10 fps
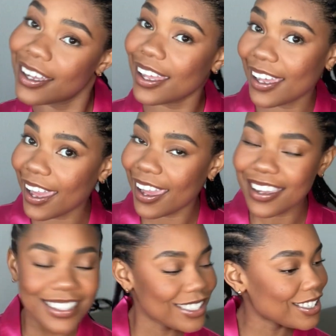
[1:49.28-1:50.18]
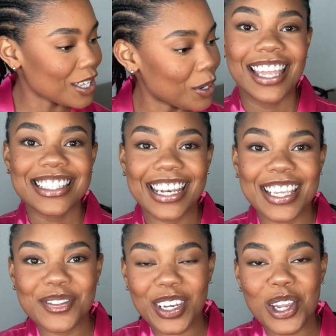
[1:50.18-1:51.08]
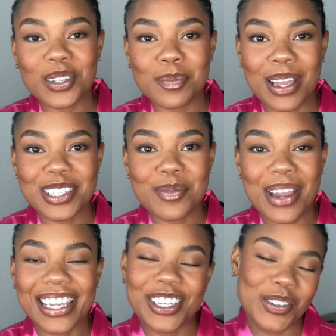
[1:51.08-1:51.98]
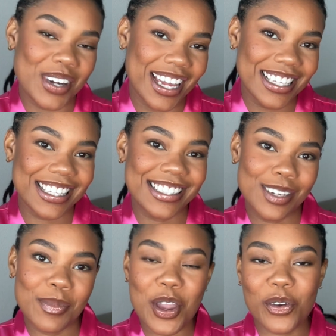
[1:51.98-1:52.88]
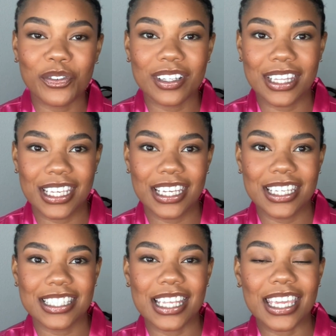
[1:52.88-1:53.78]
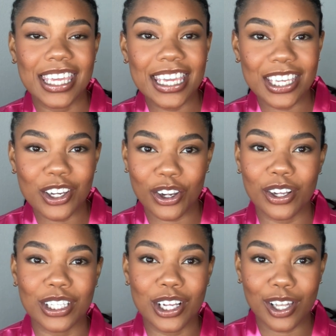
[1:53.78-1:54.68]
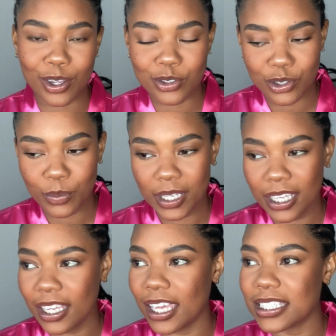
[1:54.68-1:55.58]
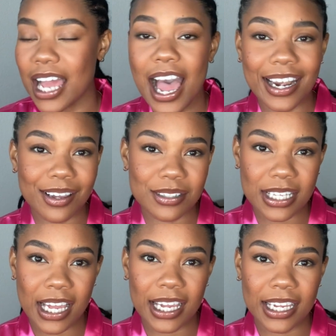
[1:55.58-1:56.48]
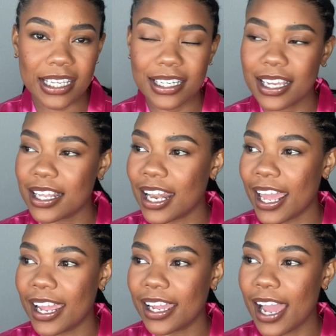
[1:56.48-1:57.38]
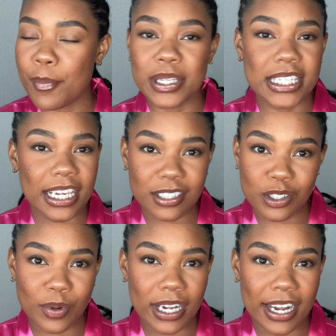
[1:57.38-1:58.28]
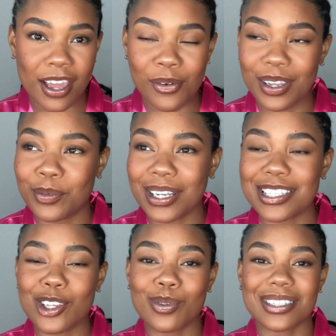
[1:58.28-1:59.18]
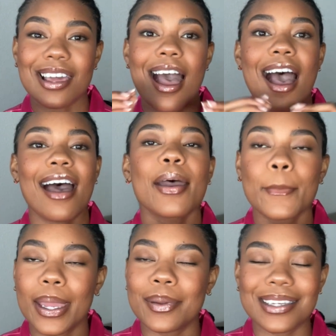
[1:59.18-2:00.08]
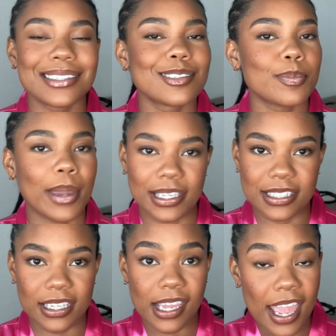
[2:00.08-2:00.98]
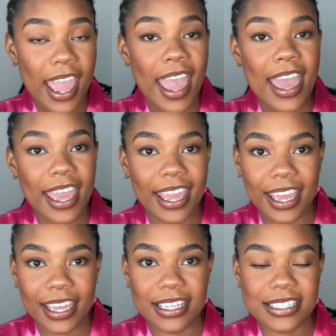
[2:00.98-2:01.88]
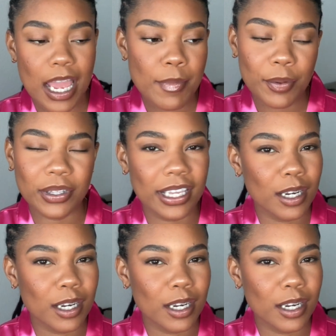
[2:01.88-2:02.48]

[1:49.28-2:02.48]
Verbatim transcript: Okay. So today's video is sponsored by Unice. They sent me over this kinky curly closure wig. It's hot outside, like I'm in Texas right now. And when I tell you it's hot, baby, it's spicy and I'm not really in a